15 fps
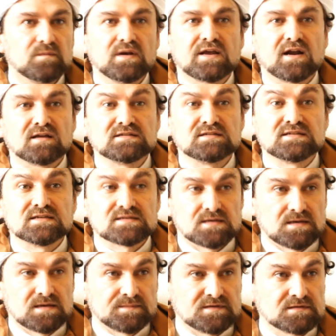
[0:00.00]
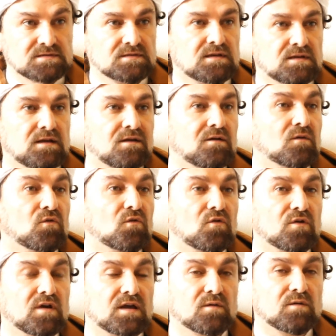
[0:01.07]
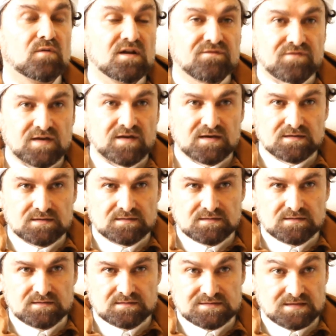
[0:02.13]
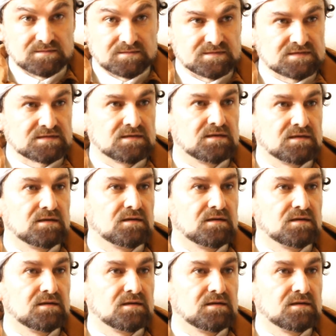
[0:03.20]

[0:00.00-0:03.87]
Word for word: will guarantee a service or a welfare service